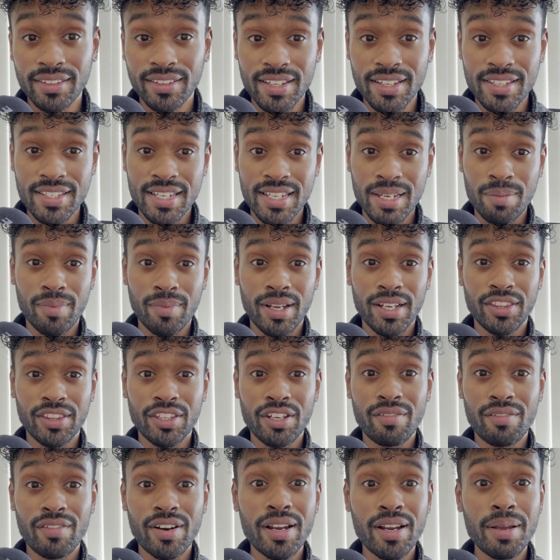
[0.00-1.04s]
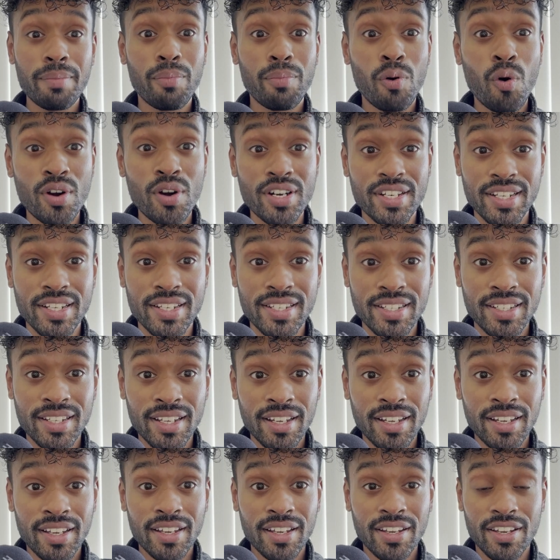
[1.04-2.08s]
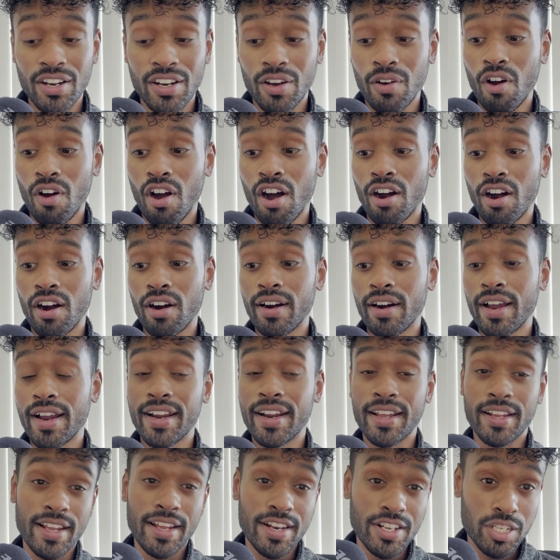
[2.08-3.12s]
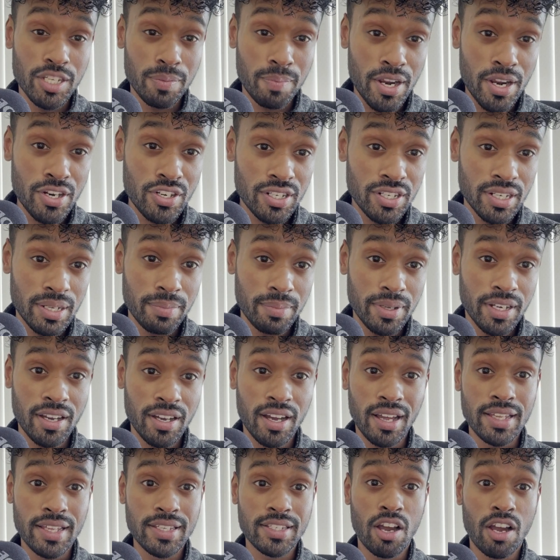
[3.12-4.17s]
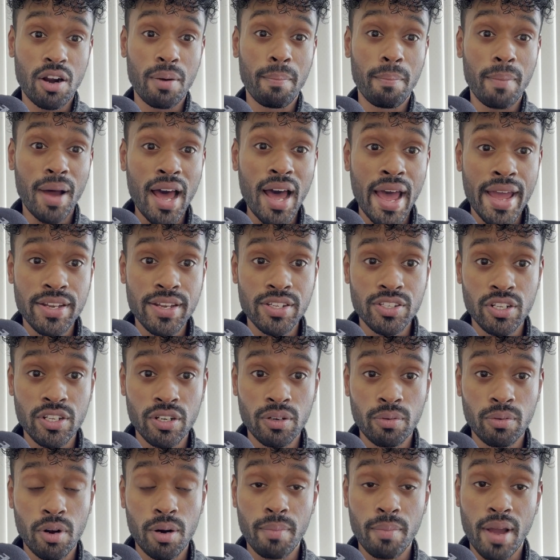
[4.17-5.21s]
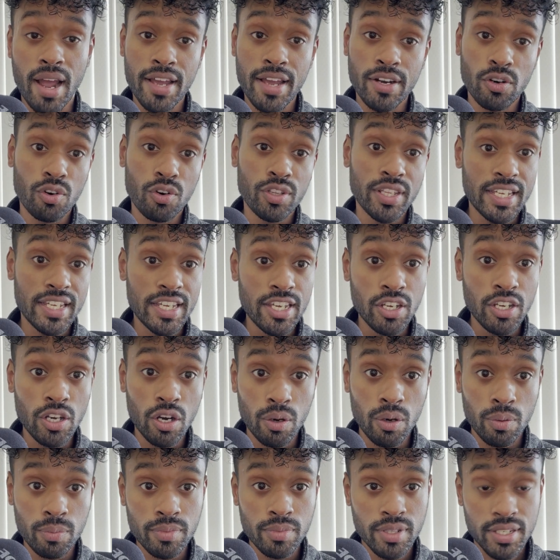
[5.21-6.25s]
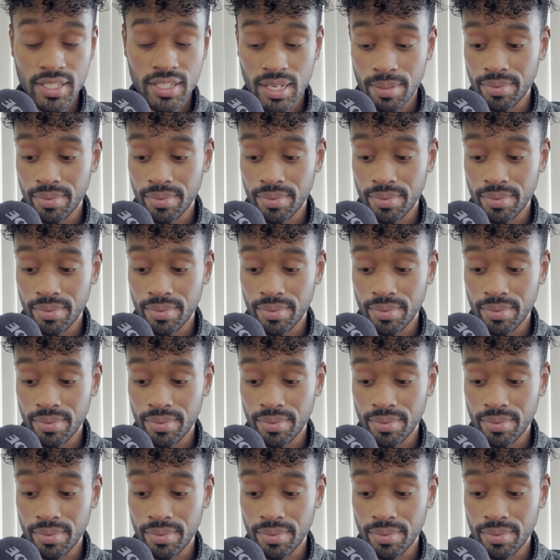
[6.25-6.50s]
They seem like they're very important, and especially because our minds, our mind or the ego, the same